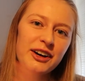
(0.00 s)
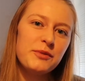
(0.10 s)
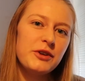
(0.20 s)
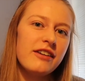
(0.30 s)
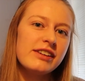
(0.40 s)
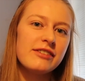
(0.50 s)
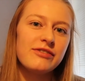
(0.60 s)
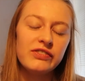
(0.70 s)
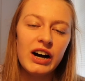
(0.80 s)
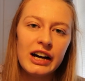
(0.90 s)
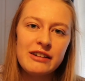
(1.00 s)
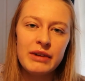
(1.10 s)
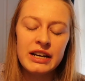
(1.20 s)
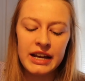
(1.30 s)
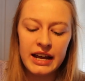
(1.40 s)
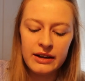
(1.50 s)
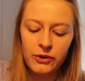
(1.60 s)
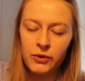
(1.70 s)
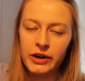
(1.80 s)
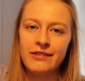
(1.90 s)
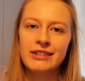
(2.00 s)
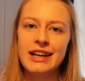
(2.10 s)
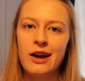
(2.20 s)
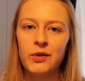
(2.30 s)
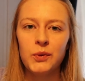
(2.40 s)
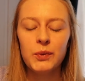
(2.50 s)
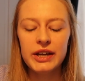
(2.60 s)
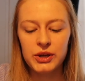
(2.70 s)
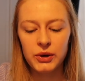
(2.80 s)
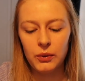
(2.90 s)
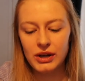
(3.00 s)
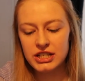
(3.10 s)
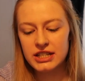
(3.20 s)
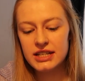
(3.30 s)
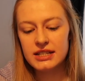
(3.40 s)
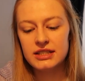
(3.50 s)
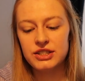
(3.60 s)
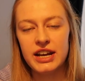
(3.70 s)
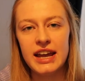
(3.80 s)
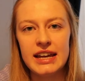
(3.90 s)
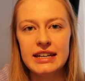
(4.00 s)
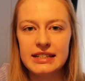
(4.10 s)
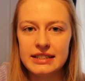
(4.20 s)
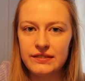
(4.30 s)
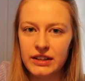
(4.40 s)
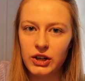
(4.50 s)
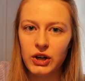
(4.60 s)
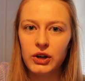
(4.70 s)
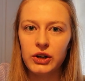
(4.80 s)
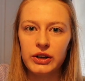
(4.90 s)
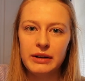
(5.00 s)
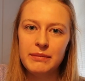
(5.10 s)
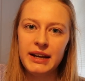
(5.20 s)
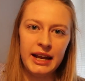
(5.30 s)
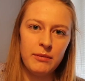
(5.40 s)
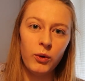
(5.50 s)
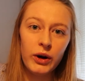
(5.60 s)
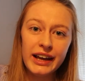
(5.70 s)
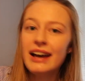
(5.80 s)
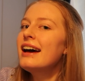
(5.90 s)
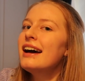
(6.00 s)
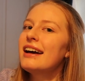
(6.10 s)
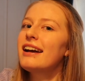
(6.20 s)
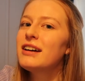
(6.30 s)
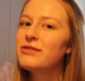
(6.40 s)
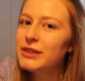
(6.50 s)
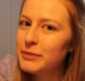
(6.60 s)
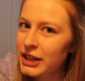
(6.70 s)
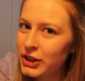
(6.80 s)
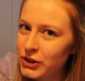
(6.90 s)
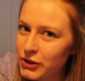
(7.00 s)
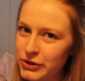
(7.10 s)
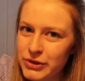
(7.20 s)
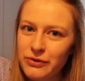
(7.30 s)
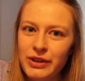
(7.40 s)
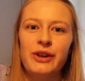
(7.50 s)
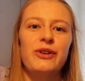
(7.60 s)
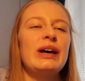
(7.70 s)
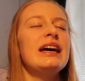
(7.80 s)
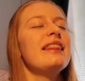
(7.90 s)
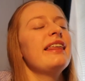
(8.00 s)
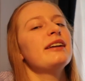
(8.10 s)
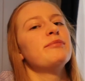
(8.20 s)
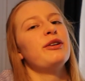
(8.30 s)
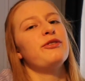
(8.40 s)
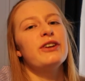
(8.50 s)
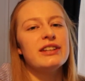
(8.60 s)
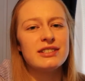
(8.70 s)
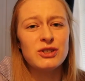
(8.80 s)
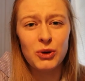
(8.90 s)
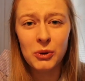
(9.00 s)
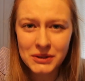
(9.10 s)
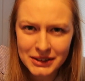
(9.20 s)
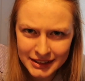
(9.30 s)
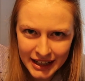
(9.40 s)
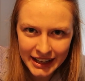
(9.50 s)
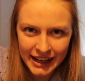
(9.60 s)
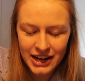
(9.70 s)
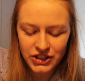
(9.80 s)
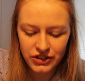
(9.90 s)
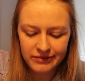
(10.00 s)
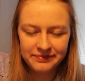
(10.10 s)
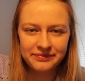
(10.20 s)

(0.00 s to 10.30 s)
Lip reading: Hope you're having a fine Monday or whatever day of the week you're watching this. Today it is 7 o'clock on a Monday morning and I'm filming a YouTube video. That, my friends, is called dedication.